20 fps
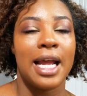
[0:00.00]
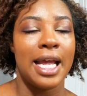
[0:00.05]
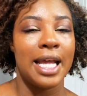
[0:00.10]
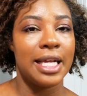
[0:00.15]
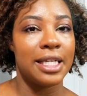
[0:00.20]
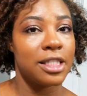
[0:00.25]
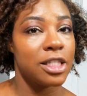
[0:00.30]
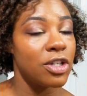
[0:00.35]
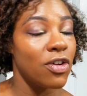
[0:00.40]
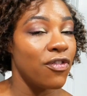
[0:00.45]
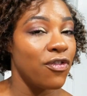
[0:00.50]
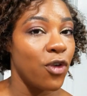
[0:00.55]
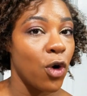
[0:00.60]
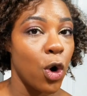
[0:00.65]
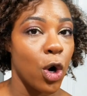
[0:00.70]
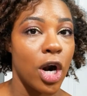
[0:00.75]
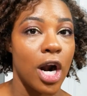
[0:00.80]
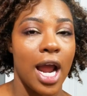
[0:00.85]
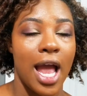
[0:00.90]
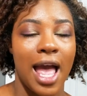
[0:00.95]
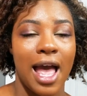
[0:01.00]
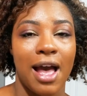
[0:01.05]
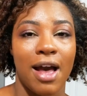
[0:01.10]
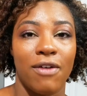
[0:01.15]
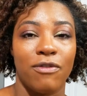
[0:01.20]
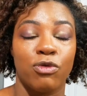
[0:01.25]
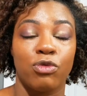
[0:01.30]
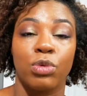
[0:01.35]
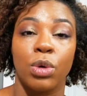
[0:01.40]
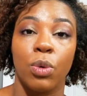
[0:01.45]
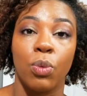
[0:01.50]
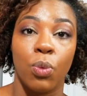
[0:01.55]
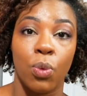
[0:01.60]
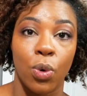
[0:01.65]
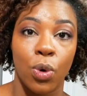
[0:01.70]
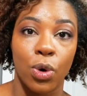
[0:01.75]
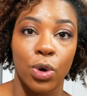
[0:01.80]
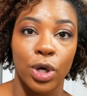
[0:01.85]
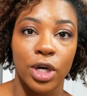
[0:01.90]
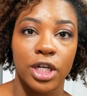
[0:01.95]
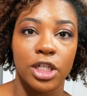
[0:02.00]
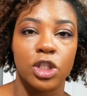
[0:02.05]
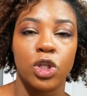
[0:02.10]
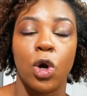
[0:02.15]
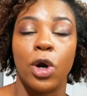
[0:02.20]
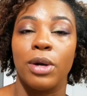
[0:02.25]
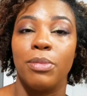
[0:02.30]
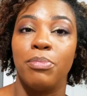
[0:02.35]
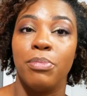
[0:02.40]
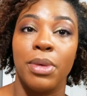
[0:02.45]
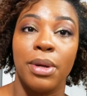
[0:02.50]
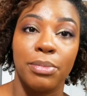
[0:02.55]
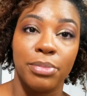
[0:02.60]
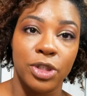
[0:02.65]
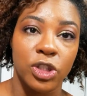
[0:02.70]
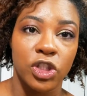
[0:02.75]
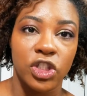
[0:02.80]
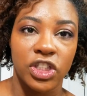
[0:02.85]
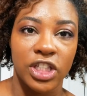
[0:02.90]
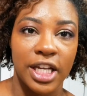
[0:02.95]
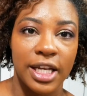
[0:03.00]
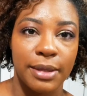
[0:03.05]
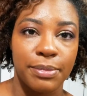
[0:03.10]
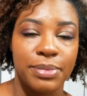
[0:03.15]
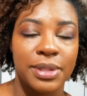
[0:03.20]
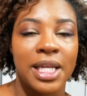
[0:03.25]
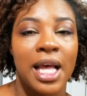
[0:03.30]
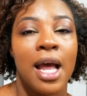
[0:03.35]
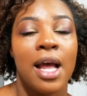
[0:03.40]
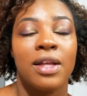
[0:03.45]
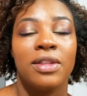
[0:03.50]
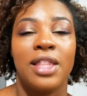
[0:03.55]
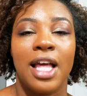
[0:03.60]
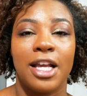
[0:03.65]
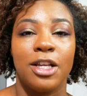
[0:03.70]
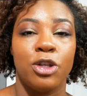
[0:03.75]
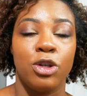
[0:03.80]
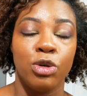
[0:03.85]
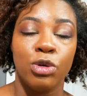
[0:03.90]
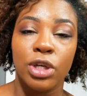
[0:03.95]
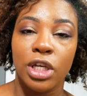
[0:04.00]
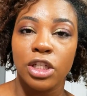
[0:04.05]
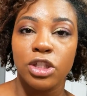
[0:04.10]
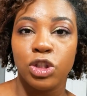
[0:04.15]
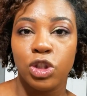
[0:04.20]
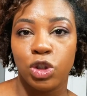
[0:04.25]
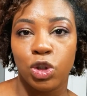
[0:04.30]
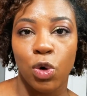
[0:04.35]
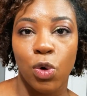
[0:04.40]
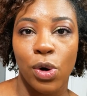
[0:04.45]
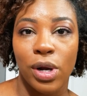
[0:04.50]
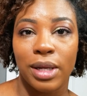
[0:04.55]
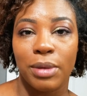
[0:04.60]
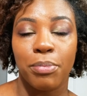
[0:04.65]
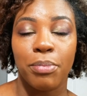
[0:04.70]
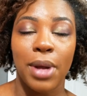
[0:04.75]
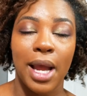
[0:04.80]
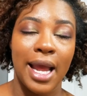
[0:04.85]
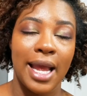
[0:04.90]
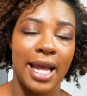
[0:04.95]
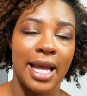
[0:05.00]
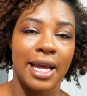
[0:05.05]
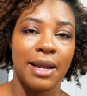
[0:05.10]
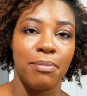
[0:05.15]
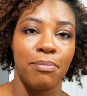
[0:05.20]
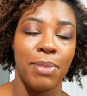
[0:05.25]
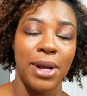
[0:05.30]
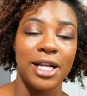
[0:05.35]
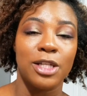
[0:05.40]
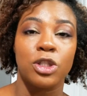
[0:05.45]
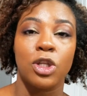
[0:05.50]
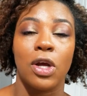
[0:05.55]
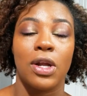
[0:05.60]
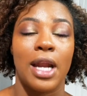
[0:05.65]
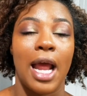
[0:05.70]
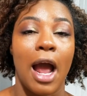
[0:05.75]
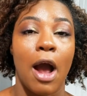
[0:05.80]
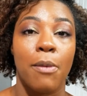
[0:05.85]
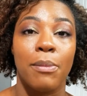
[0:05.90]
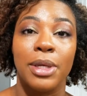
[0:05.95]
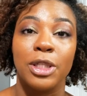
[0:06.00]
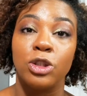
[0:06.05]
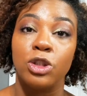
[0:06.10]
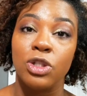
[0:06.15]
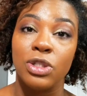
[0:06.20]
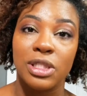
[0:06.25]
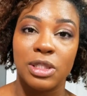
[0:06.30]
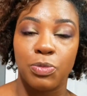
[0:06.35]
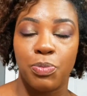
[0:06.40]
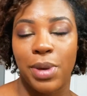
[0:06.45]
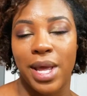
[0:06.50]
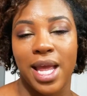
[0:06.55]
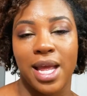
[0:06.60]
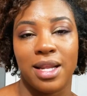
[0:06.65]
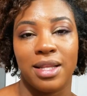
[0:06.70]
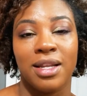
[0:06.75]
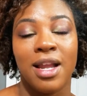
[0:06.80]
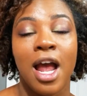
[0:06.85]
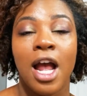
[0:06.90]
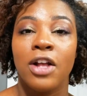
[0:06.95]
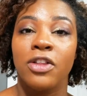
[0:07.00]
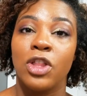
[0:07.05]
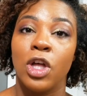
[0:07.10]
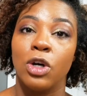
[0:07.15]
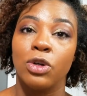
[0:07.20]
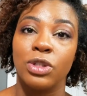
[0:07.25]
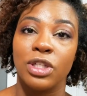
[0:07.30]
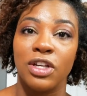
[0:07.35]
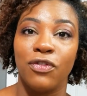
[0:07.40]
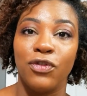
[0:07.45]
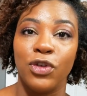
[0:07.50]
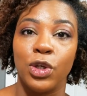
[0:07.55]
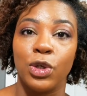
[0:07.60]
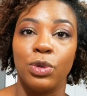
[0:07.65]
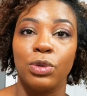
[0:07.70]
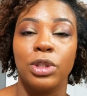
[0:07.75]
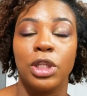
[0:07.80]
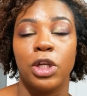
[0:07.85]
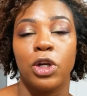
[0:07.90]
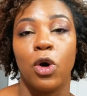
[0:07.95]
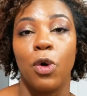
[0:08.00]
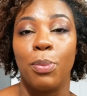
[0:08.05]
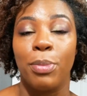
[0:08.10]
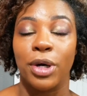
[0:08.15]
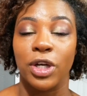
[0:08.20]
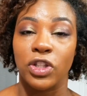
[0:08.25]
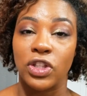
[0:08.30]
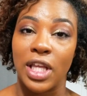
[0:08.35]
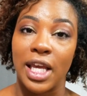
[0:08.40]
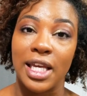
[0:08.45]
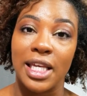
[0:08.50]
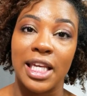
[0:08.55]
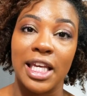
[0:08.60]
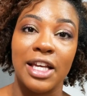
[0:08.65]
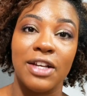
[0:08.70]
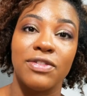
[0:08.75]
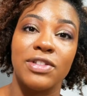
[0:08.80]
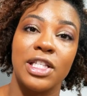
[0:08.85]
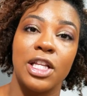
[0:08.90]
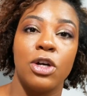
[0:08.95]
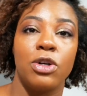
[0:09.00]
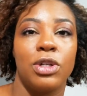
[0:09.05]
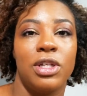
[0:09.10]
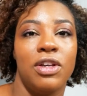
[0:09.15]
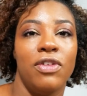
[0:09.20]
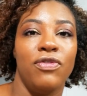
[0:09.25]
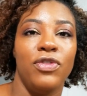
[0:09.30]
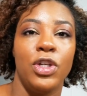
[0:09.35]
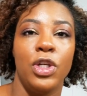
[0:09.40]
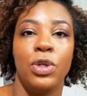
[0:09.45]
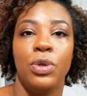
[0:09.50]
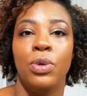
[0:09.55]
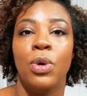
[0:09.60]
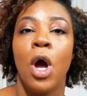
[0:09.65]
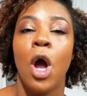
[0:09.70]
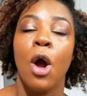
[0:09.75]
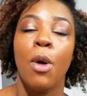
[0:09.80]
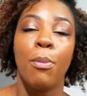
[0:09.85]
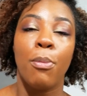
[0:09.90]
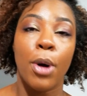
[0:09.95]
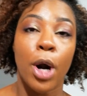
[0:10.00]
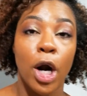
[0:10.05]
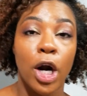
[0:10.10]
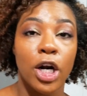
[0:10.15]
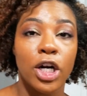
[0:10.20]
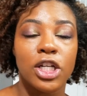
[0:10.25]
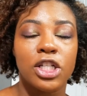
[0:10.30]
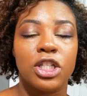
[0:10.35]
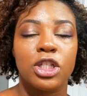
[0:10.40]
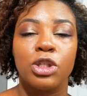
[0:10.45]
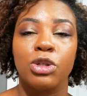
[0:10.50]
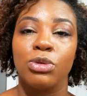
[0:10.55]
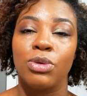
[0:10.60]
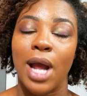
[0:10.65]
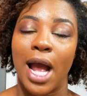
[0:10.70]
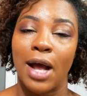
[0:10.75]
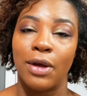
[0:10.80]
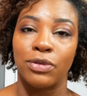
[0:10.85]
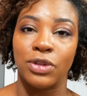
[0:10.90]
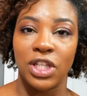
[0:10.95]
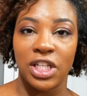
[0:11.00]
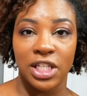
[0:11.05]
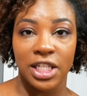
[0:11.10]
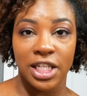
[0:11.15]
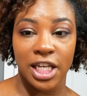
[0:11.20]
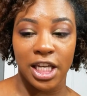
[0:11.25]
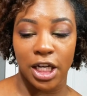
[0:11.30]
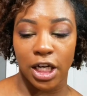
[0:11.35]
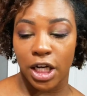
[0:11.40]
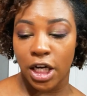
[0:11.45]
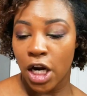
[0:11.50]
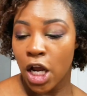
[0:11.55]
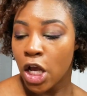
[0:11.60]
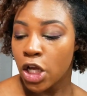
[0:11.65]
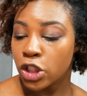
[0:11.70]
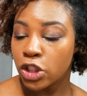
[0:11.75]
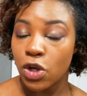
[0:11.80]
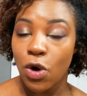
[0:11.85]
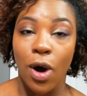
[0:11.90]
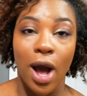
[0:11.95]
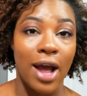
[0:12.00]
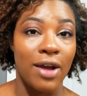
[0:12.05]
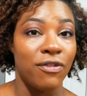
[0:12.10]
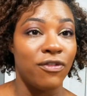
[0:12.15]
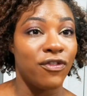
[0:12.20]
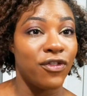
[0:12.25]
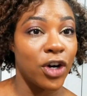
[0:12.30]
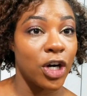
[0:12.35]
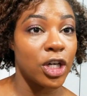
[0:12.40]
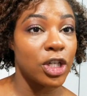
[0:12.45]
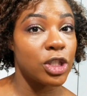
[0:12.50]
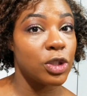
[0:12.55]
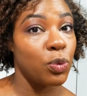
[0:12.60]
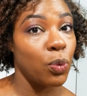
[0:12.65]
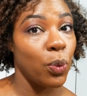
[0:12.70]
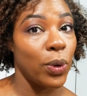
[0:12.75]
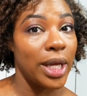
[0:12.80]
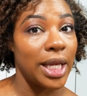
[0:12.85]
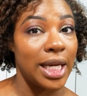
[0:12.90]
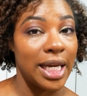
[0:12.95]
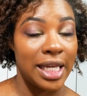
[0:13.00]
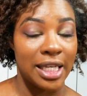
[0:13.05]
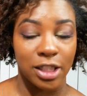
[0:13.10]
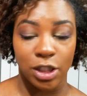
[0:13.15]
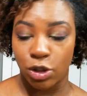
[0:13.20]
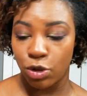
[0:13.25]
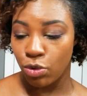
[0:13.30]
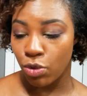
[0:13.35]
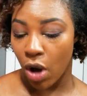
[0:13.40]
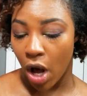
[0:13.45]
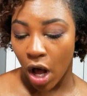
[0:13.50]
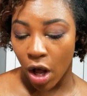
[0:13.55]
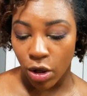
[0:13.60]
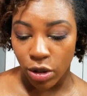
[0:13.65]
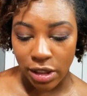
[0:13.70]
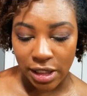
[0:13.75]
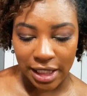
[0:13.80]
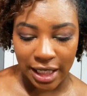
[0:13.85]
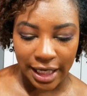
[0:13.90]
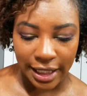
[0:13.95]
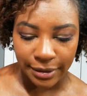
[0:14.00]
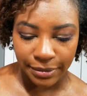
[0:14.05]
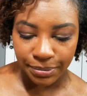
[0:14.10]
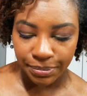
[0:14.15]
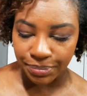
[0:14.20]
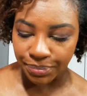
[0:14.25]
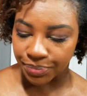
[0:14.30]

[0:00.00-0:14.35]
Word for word: and Sephora have rewards or memberships that you can join, and based on how much you spend, they'll give you little birthday gifts. They'll give you perks throughout the year. So I first went into Ulta